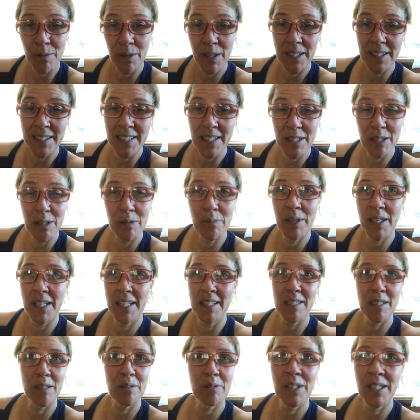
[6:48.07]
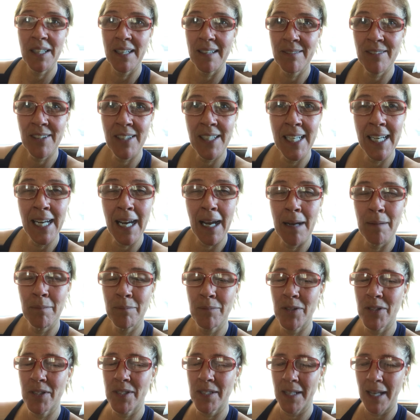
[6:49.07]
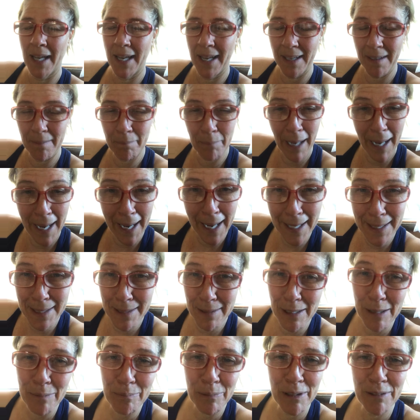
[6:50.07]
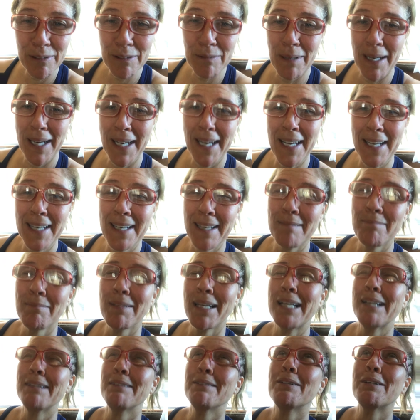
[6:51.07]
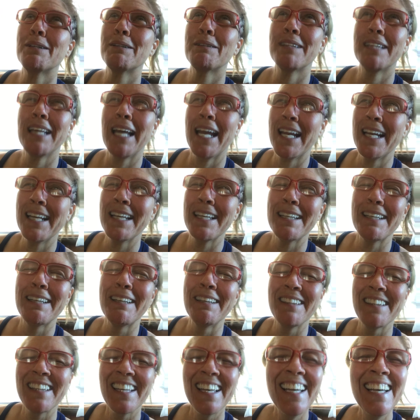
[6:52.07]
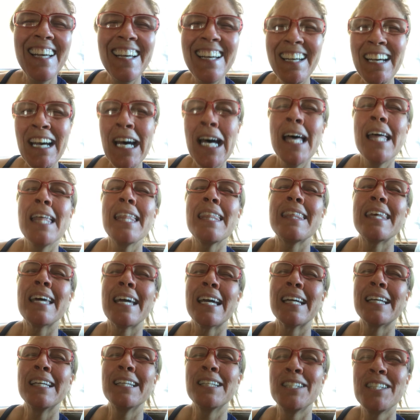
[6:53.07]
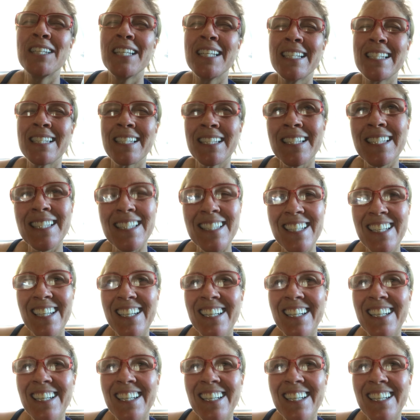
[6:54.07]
one to two minutes of recovery, I'm just like, my hands are up over my head. I'm like, Lord, thank you. thank you, Jesus.